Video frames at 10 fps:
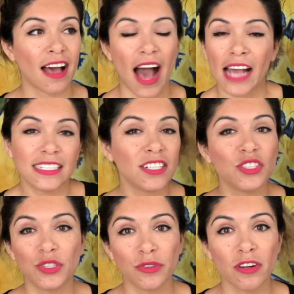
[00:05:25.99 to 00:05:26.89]
I didn't
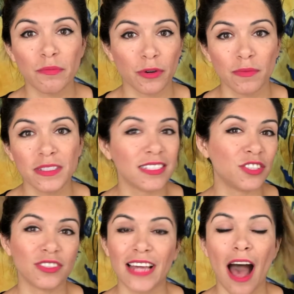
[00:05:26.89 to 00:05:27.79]
do it on purpose, it
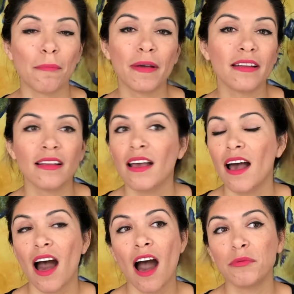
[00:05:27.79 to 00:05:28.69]
just happened.
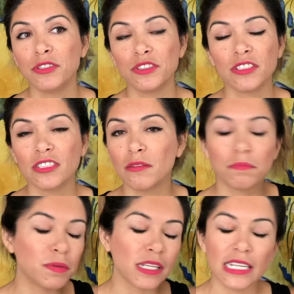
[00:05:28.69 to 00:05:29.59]
I would just
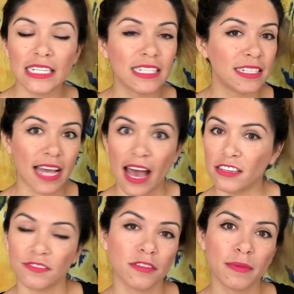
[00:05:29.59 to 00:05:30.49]
completely
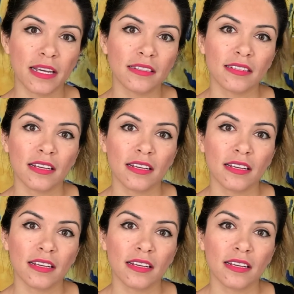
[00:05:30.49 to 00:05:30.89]
detach from it